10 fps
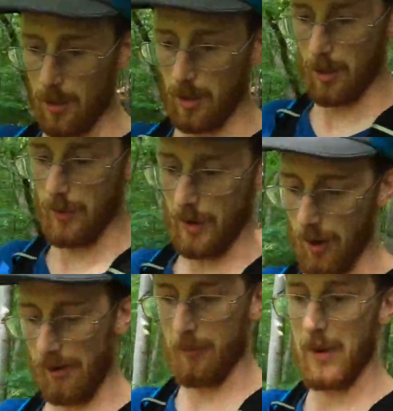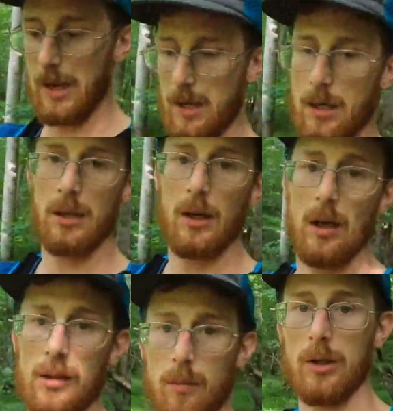it'll be a while for me, not
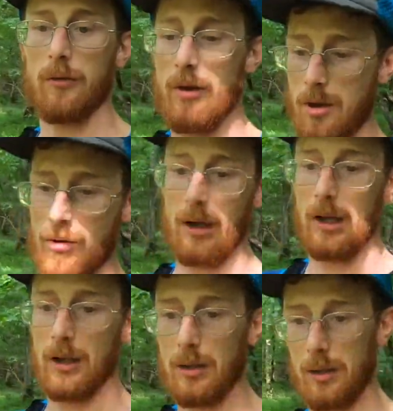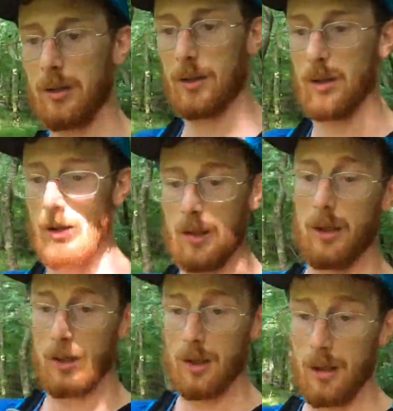so much for you, I guess.
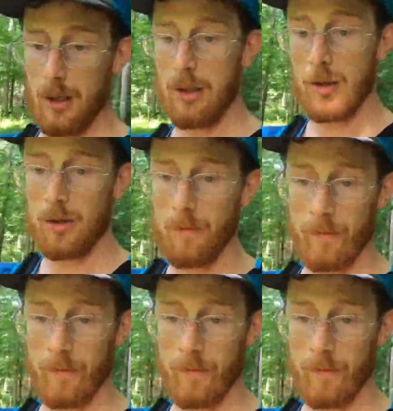Anywho.